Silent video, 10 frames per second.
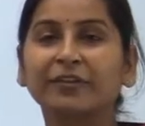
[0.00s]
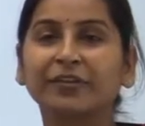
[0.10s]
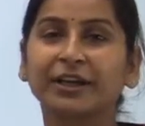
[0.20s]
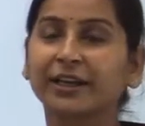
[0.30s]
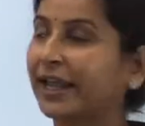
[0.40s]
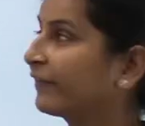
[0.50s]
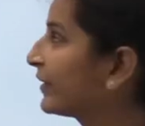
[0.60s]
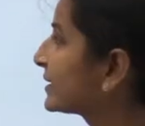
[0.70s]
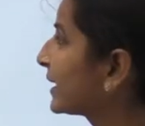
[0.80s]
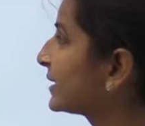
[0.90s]
written
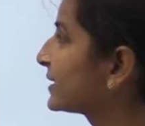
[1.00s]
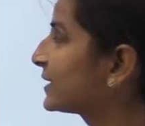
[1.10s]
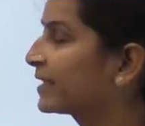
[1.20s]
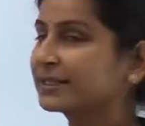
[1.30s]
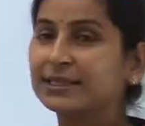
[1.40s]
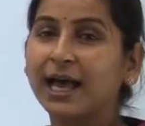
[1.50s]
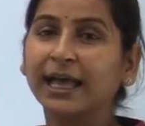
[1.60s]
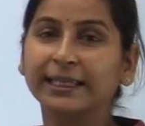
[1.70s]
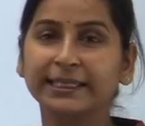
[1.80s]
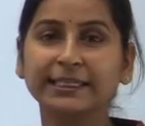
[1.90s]
fs and gs,
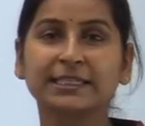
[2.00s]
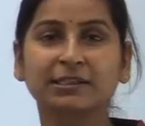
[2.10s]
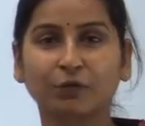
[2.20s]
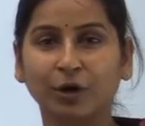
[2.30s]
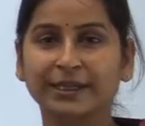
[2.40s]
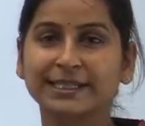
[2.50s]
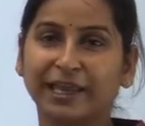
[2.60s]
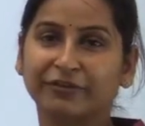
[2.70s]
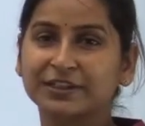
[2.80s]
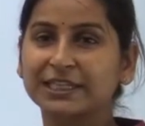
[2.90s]
I need what is
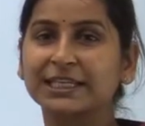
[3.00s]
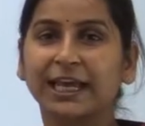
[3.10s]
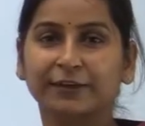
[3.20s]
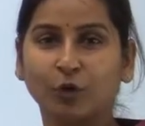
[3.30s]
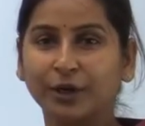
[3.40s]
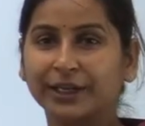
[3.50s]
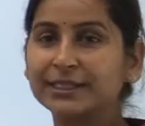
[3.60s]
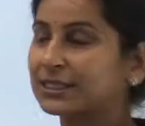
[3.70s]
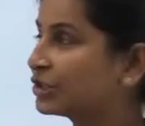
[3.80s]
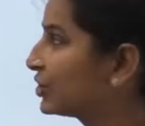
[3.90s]
ft and what
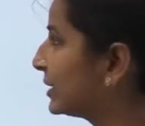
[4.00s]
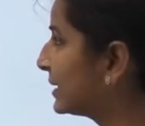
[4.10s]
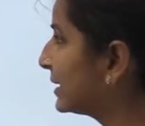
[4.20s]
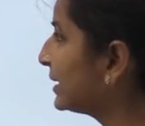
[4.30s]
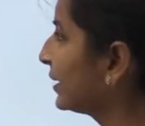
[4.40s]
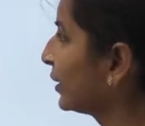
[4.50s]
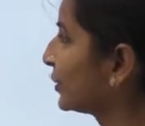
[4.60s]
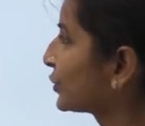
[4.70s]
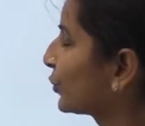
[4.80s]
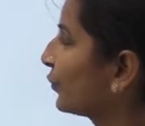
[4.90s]
is gt.
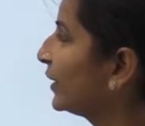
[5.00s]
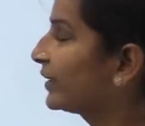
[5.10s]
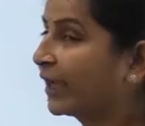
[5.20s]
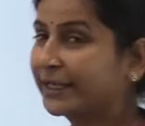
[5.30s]
So we write